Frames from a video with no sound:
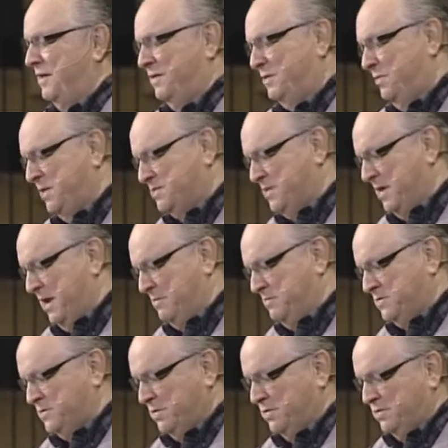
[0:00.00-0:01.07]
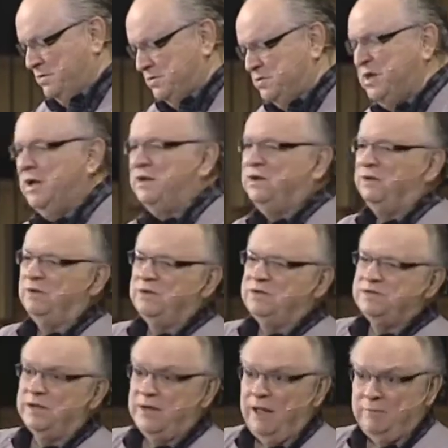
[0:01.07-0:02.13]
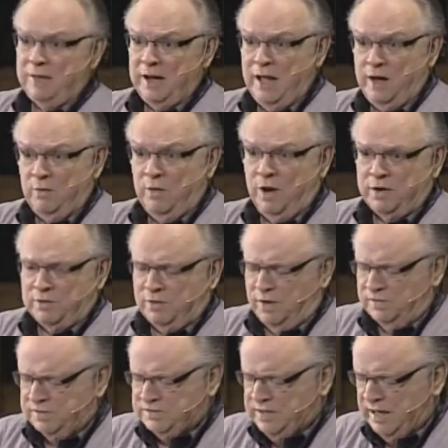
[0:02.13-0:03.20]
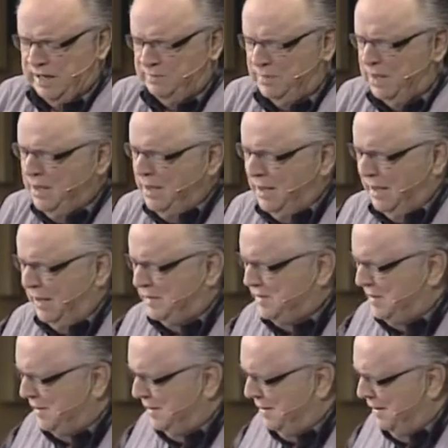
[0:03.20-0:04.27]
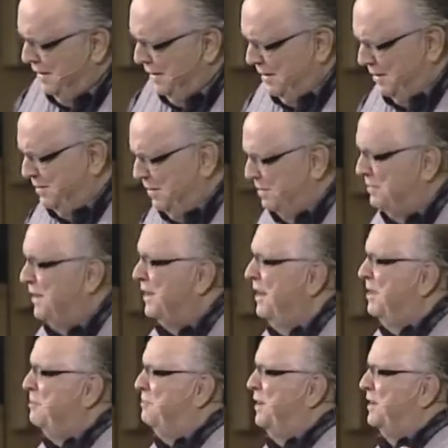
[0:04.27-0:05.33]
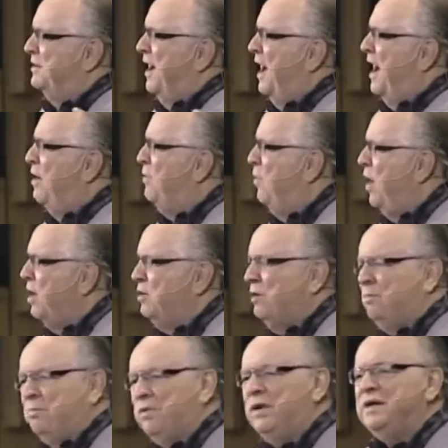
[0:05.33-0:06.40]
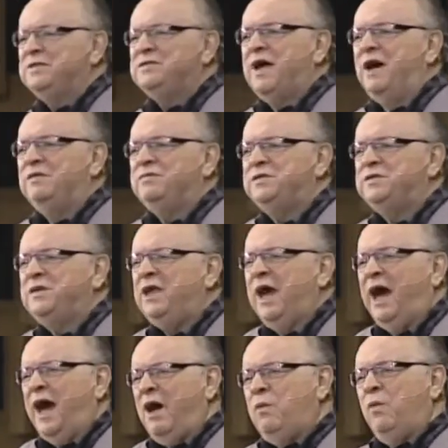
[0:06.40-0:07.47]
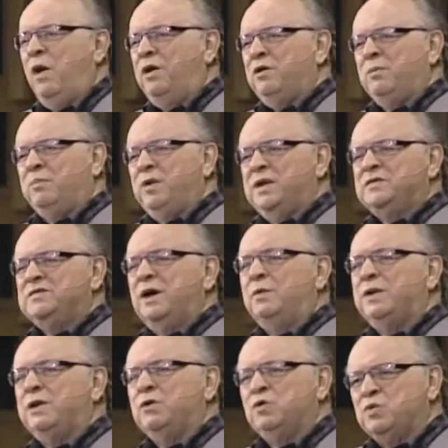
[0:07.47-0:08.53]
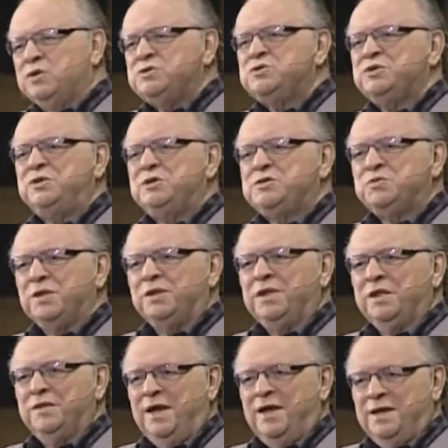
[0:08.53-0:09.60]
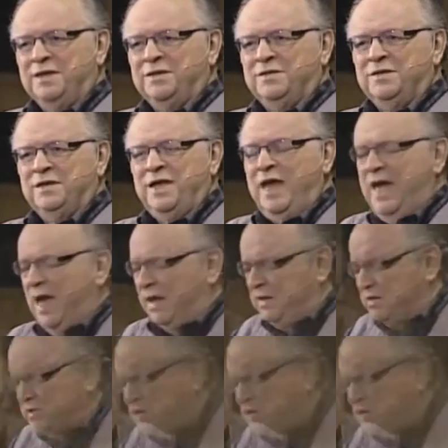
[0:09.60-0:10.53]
The reason I'm so tender is that I'm in hot water all the time, and uh, you know, but but hot water brings out the tea. Hot water brings out what a Christian is really like, and he's